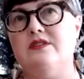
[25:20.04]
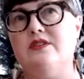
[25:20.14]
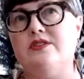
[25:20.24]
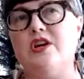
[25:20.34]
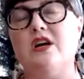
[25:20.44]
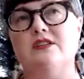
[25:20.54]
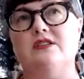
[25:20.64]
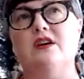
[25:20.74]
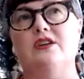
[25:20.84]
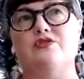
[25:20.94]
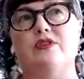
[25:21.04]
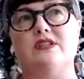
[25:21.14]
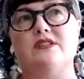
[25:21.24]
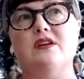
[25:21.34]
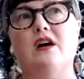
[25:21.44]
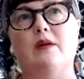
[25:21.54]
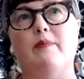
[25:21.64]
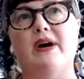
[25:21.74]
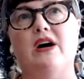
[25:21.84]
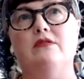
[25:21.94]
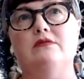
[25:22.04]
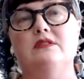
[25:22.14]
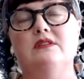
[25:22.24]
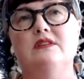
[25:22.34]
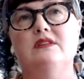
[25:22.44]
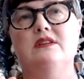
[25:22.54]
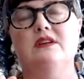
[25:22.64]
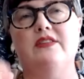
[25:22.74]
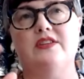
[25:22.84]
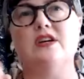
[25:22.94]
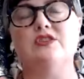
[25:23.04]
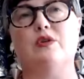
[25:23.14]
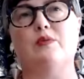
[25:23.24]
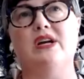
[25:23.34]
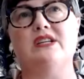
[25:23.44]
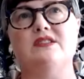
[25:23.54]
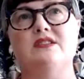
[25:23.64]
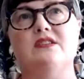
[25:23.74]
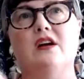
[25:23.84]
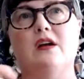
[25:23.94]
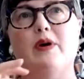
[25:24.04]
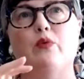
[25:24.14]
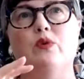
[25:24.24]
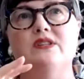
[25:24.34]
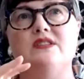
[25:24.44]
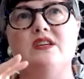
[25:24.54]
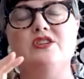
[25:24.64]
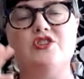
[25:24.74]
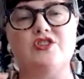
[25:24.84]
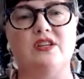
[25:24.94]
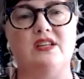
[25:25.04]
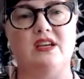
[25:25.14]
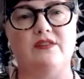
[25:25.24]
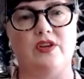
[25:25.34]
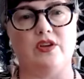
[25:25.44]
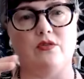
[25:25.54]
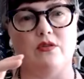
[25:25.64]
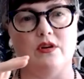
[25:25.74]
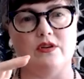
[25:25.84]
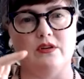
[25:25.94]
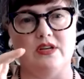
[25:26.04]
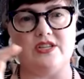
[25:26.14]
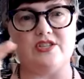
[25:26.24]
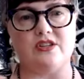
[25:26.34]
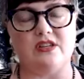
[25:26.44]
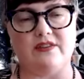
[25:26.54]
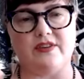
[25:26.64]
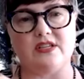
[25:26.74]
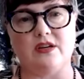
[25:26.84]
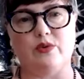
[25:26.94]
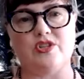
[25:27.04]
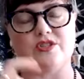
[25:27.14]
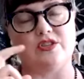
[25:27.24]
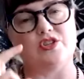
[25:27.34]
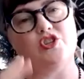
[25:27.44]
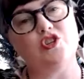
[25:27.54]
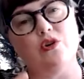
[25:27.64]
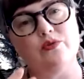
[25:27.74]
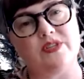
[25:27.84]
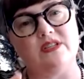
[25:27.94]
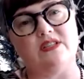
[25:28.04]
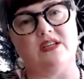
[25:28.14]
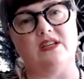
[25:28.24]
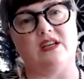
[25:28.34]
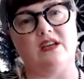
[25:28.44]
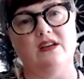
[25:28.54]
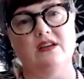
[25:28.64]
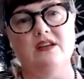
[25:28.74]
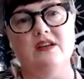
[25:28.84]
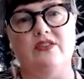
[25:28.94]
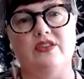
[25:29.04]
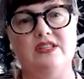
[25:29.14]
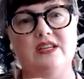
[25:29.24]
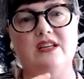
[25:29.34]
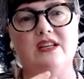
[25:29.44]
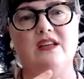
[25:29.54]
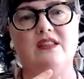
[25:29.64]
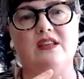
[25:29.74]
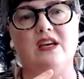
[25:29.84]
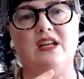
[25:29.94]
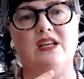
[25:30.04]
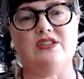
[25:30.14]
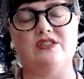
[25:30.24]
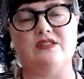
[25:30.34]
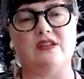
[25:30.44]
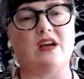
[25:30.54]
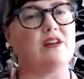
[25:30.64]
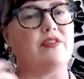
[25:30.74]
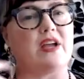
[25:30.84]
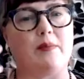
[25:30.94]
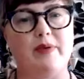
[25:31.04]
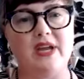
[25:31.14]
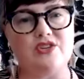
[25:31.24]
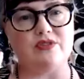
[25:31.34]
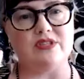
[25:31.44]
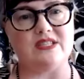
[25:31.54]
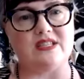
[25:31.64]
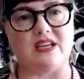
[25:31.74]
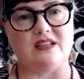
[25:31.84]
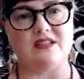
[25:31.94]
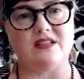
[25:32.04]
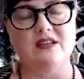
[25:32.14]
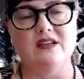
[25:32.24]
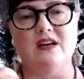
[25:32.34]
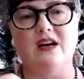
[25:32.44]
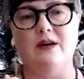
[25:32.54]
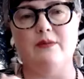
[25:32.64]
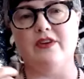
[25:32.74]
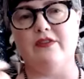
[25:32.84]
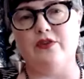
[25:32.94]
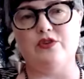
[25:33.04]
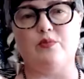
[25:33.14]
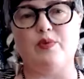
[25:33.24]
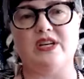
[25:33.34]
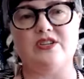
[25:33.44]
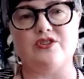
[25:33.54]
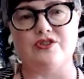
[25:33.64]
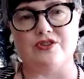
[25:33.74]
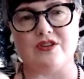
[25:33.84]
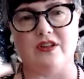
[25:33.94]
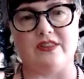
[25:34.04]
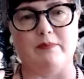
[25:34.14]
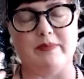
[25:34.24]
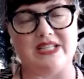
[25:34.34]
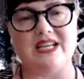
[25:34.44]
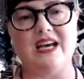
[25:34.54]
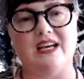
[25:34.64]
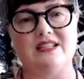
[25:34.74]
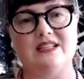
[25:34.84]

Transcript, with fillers: Shakta Tantrics talk about and the tantric practices talk about one's Ishta Devi or Ishta Devata, which is the chosen deity, the deity that is kind of like a patron saint. Mm-hmm. Um, the Vodou practitioners call it the Matet.